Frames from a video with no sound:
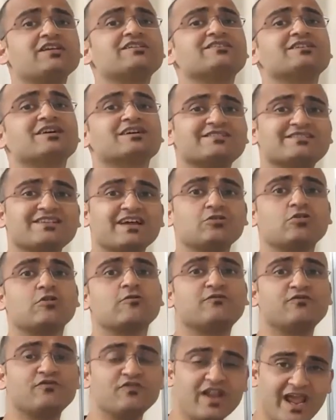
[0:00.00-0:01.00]
It is a set
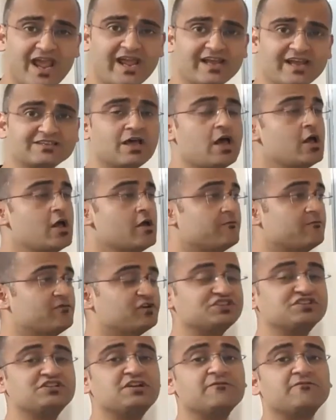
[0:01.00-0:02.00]
of flags
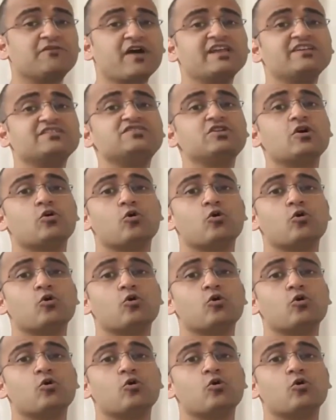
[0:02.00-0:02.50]
which defines